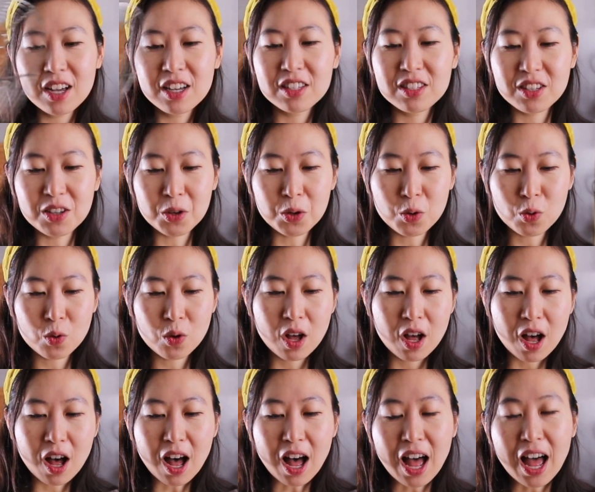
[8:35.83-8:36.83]
So
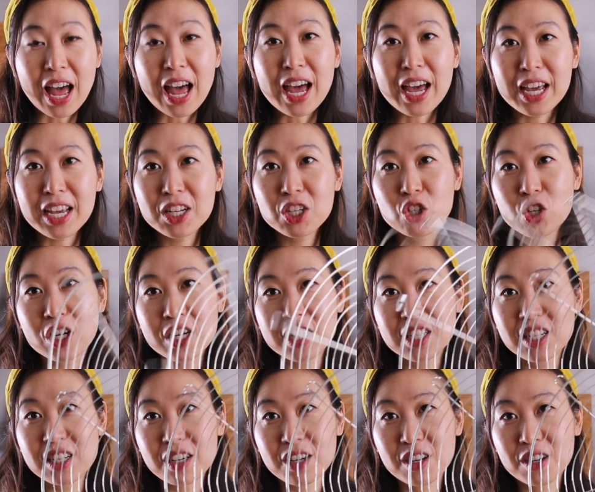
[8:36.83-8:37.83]
I tried
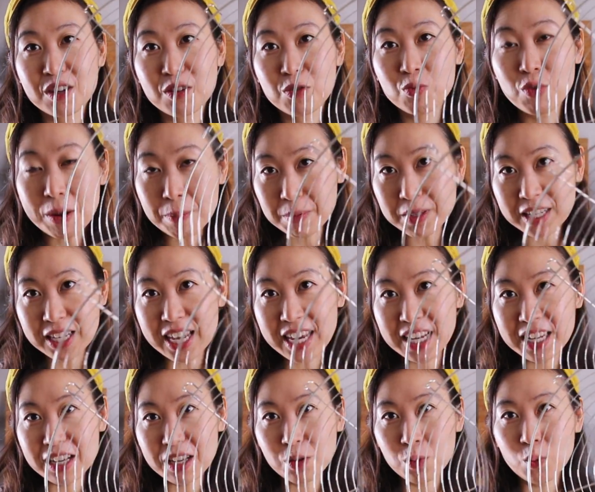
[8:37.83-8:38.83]
to
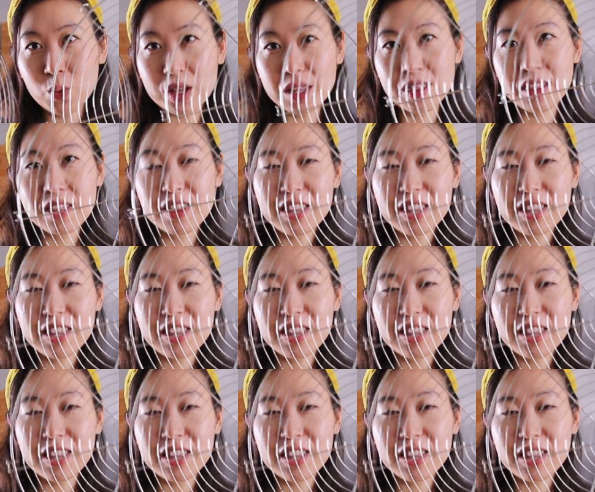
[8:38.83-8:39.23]
replicate it with